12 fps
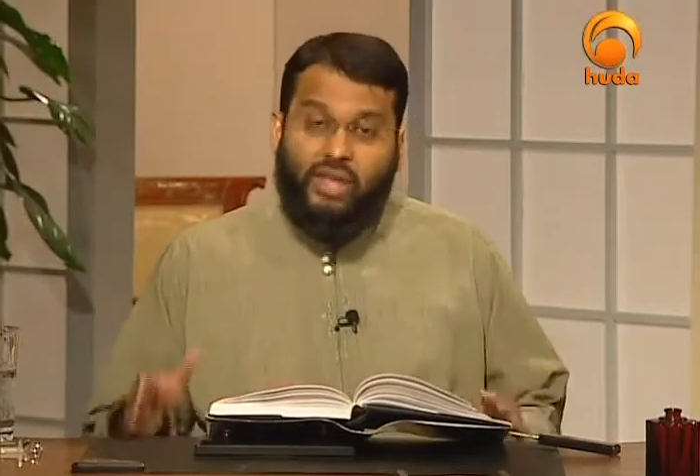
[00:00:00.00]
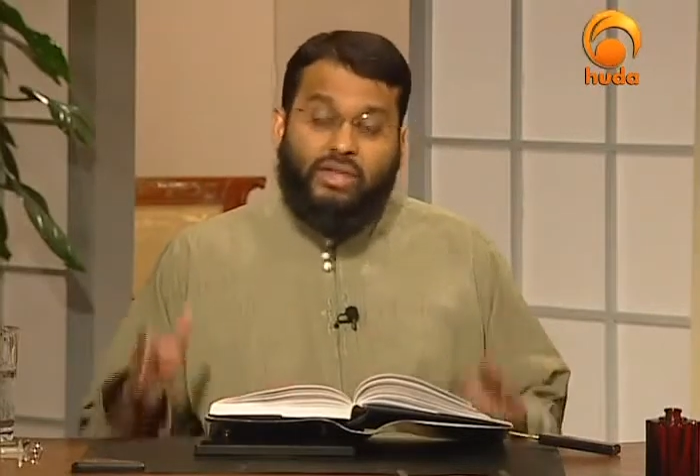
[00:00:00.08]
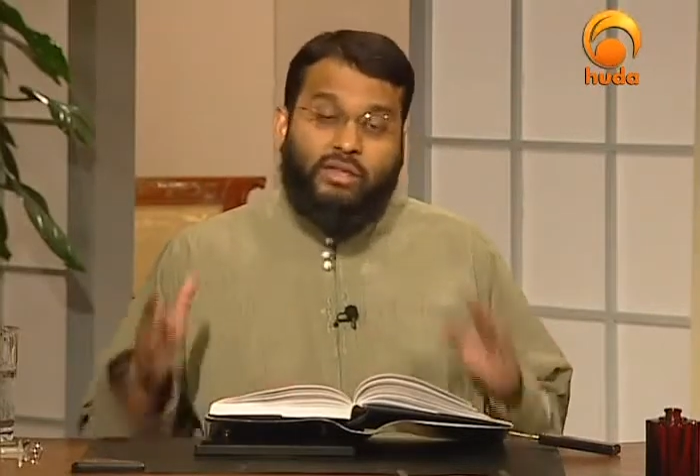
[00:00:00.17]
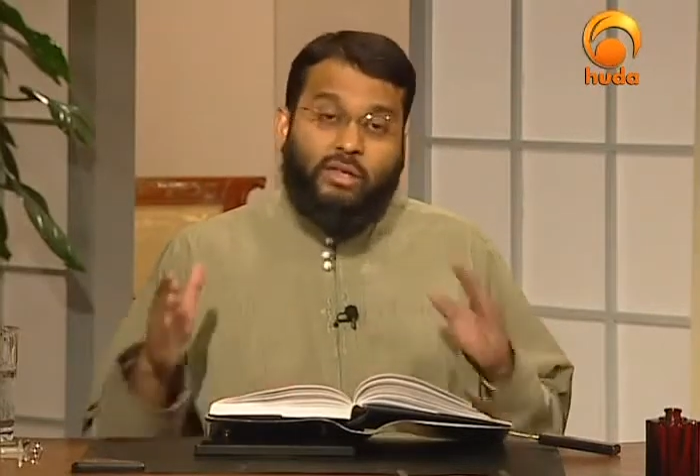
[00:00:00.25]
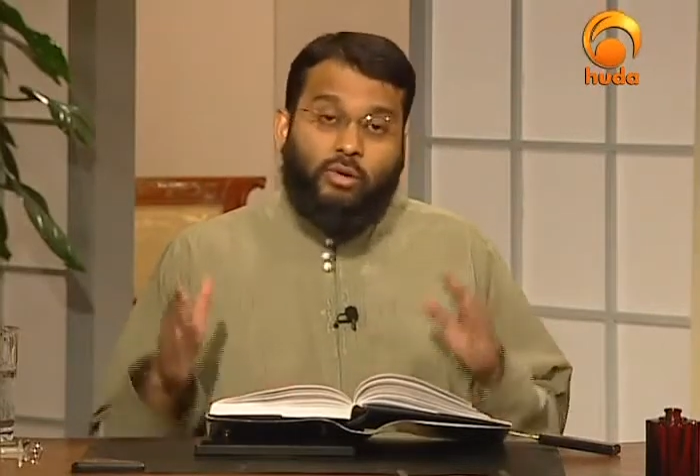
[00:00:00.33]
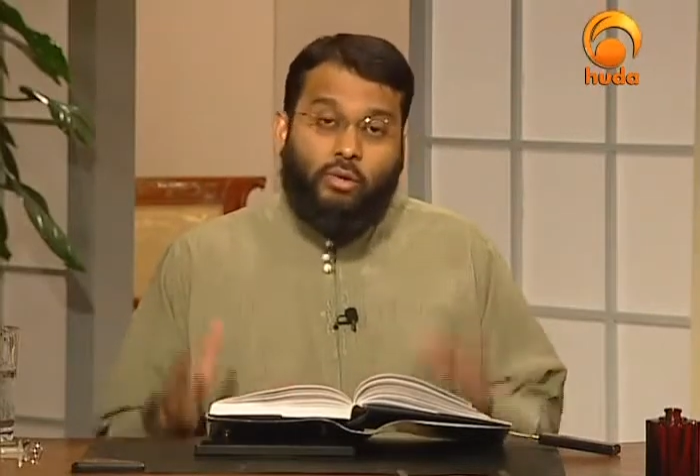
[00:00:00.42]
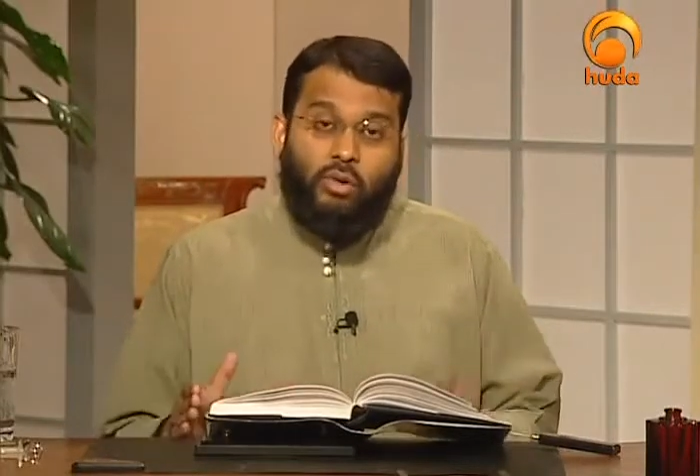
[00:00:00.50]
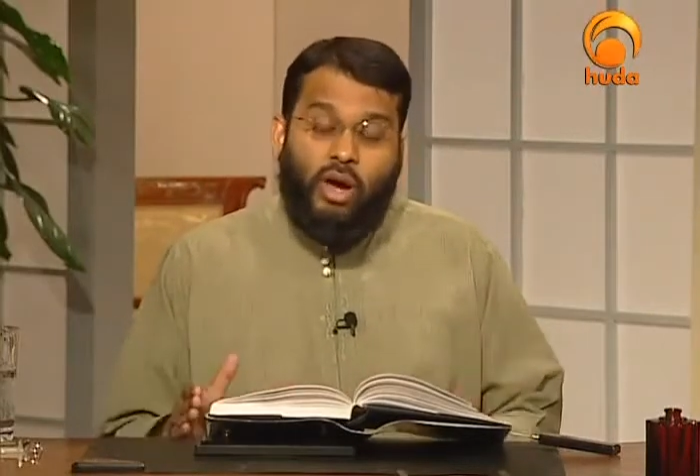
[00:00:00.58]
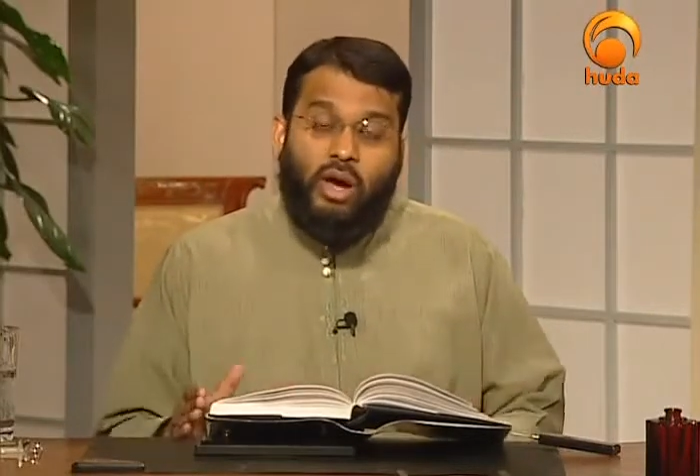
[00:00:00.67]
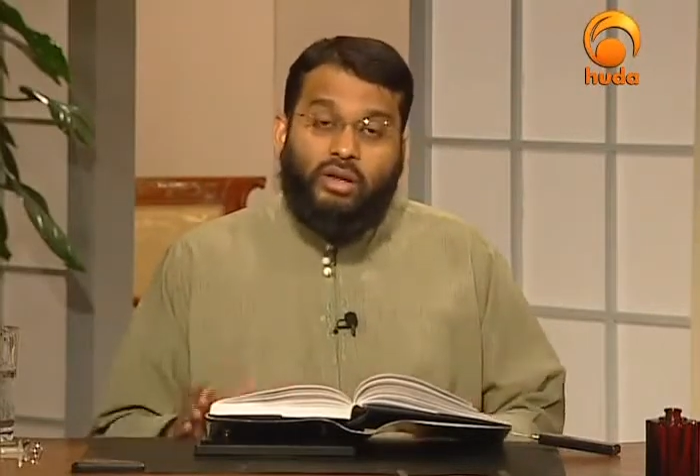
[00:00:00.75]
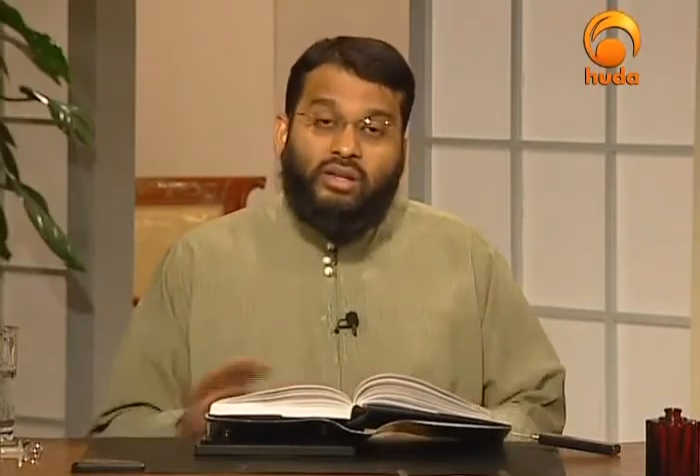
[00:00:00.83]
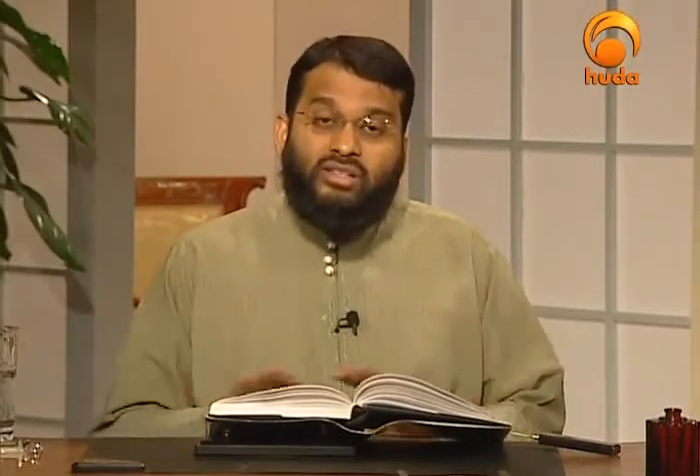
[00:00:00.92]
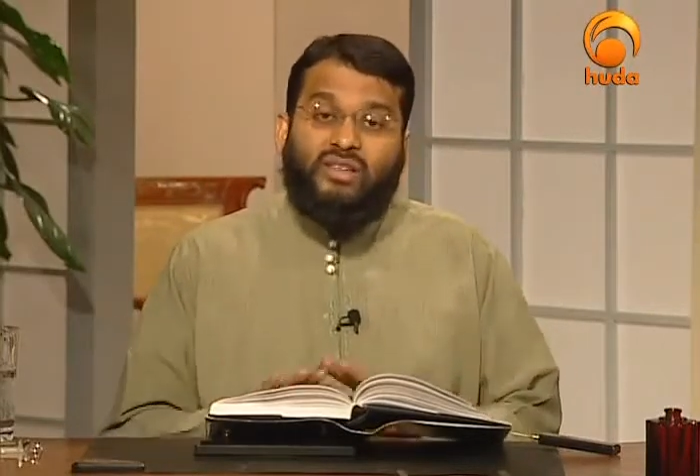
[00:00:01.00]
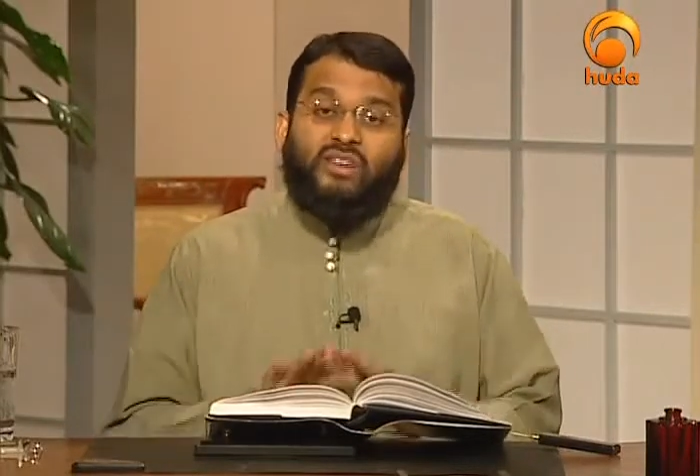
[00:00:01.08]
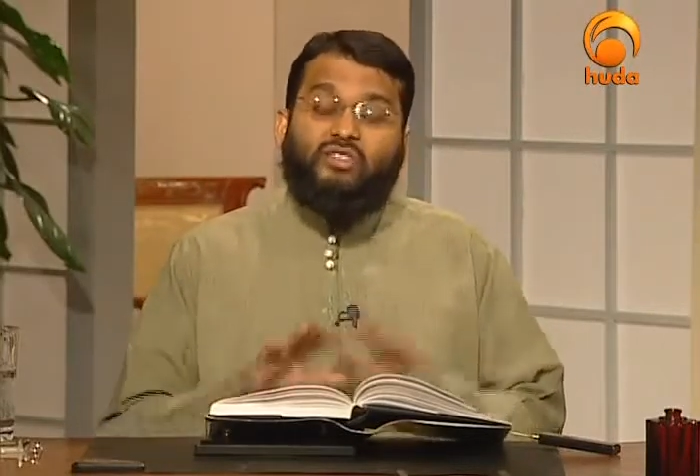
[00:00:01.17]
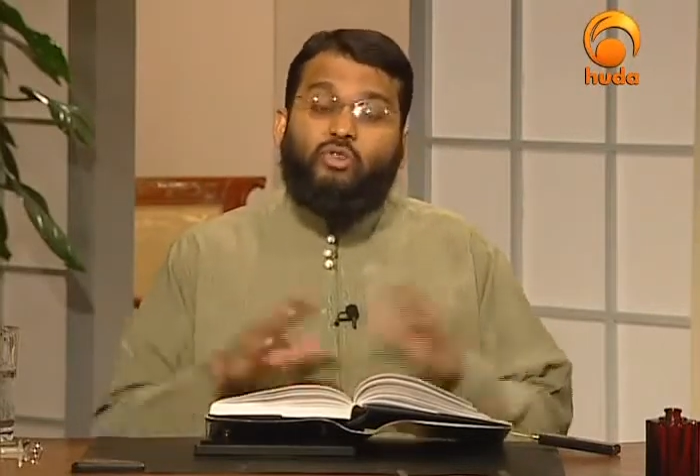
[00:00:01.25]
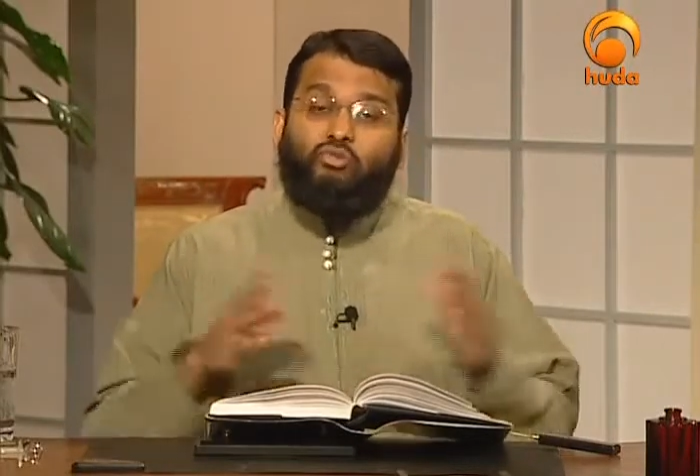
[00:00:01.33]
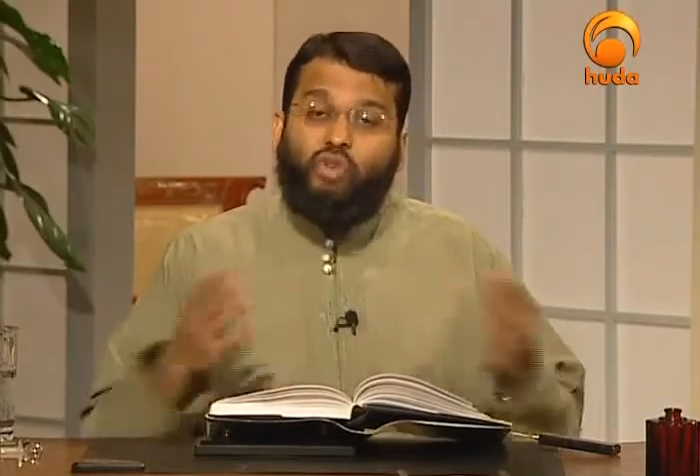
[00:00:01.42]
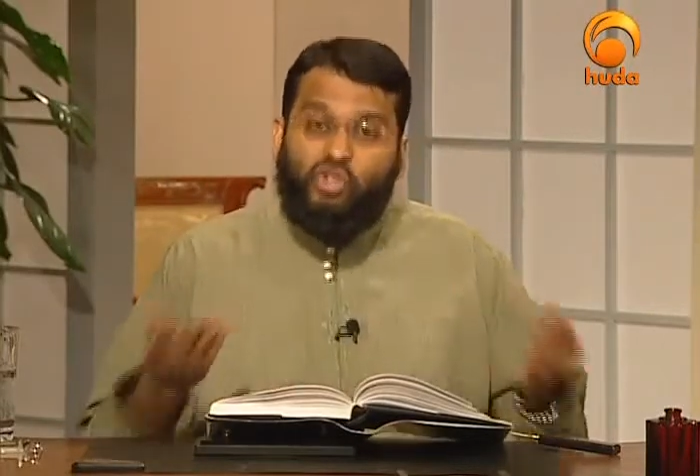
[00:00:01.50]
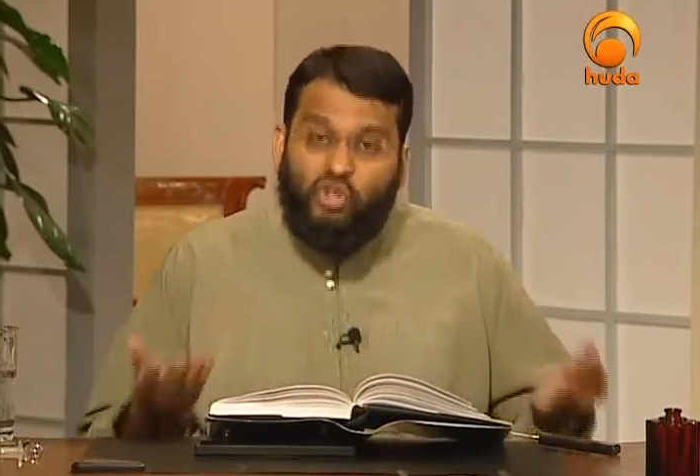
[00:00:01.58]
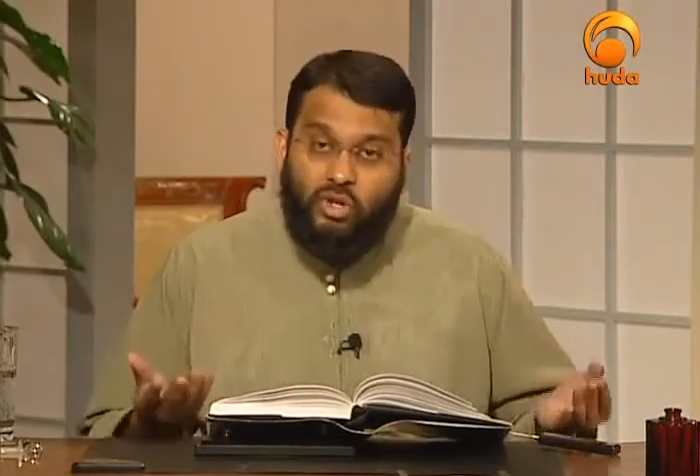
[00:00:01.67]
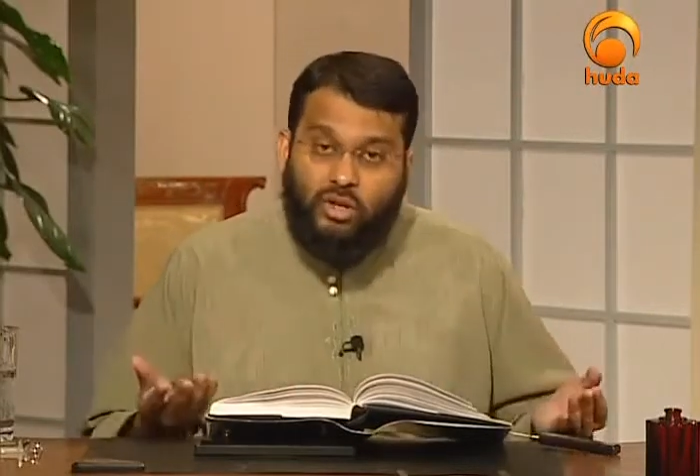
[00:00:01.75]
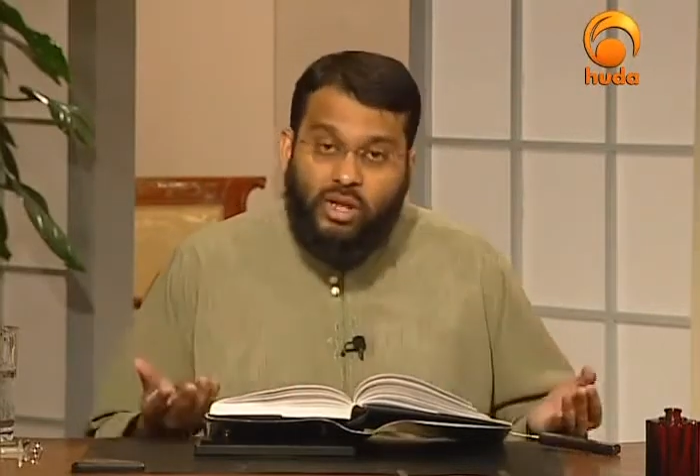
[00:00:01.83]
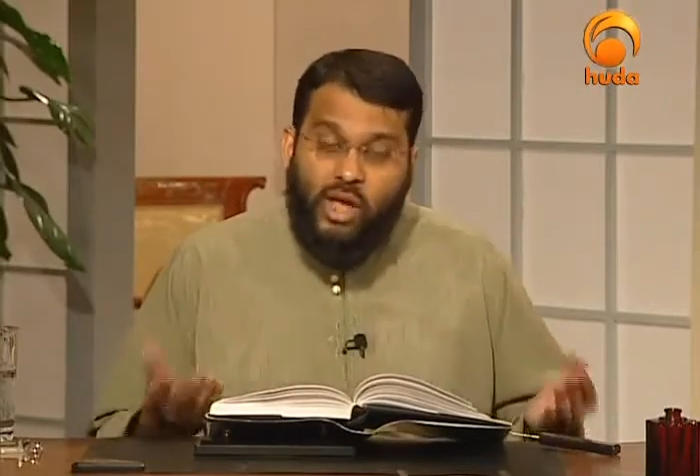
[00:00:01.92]
that the Qur'an is not
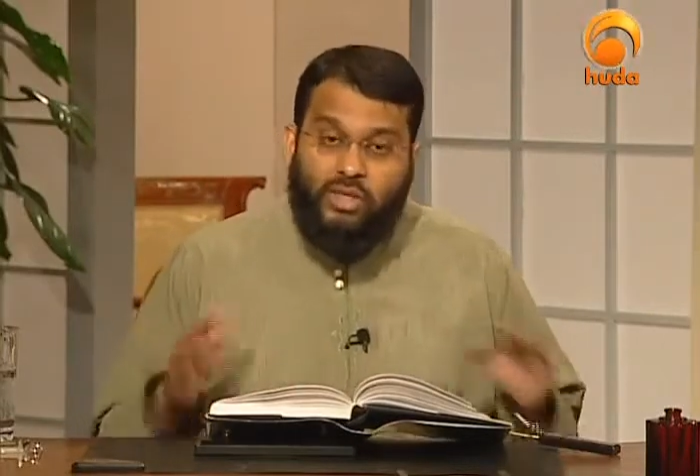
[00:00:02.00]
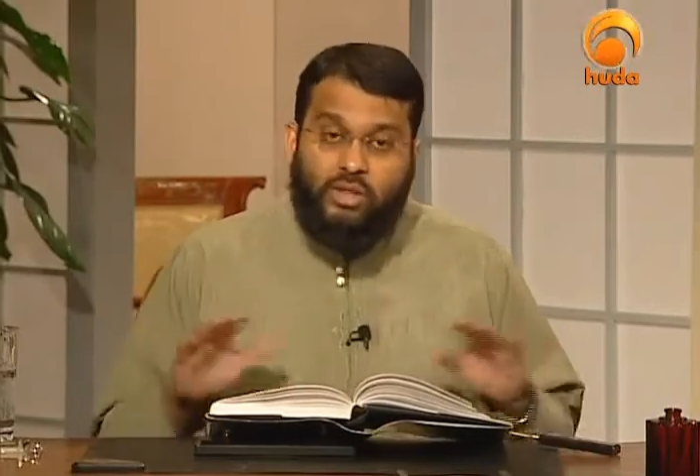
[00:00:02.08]
original,